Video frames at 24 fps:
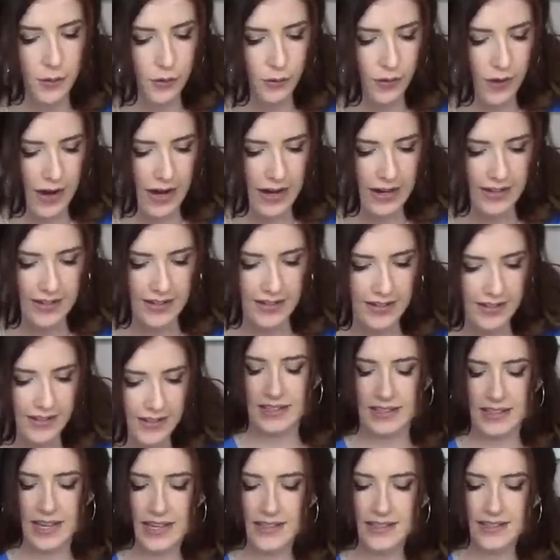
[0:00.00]
Great.
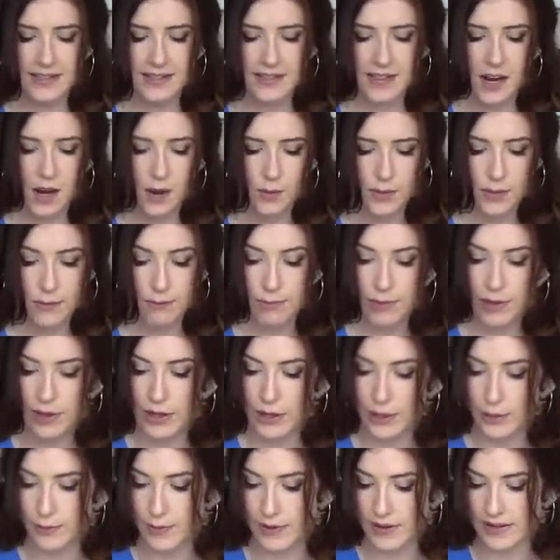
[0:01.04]
Let's start with
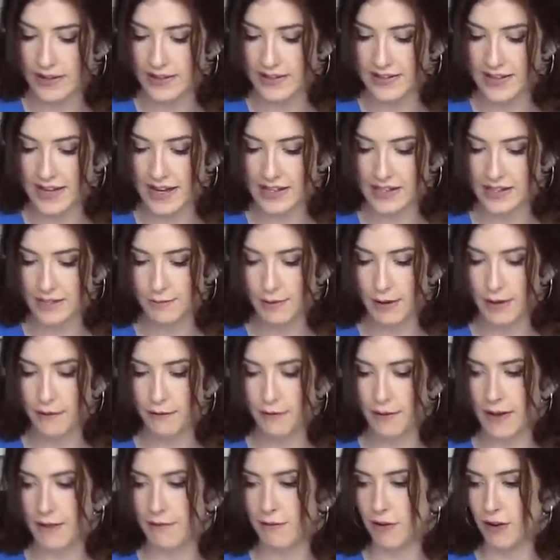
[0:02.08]
blue because that's my
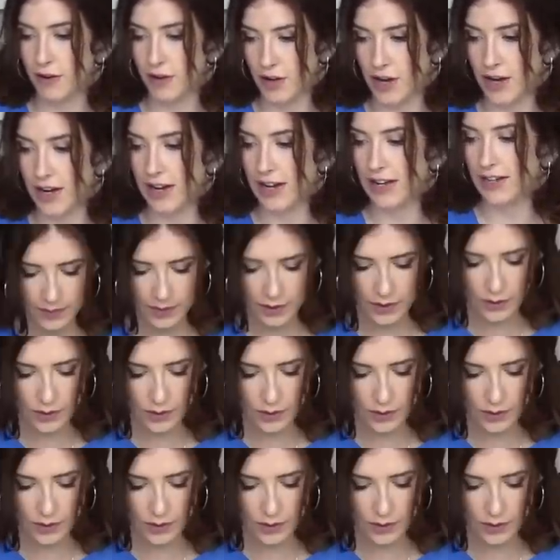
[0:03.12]
favorite color.